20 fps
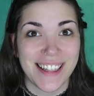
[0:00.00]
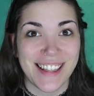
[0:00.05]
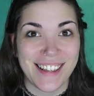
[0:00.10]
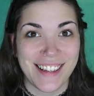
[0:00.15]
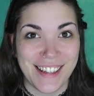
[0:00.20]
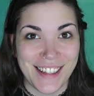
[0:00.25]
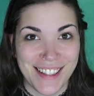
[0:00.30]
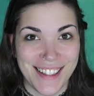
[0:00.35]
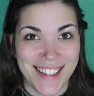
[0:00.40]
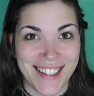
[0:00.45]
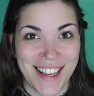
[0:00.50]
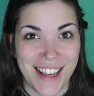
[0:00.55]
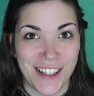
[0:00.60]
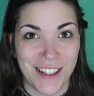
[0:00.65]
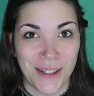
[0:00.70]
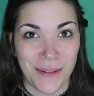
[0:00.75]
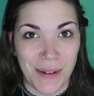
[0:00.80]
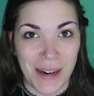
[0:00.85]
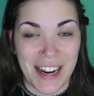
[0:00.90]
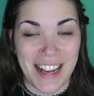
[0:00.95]
the
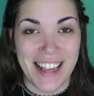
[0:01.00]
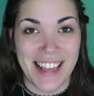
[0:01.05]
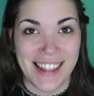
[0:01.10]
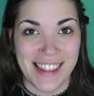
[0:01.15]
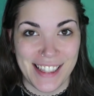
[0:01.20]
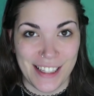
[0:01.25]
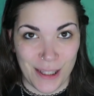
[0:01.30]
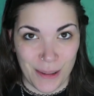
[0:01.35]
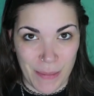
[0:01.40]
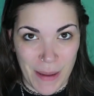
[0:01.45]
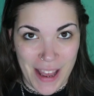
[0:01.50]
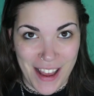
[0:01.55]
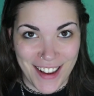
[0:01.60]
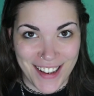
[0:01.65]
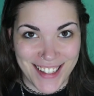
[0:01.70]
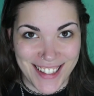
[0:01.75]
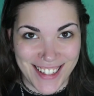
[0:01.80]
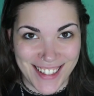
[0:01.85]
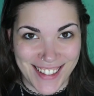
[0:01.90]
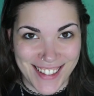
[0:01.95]
incense when I get these
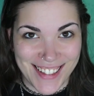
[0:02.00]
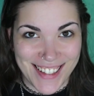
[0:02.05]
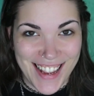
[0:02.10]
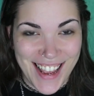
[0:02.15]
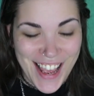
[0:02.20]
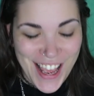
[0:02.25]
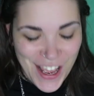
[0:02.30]
boxes.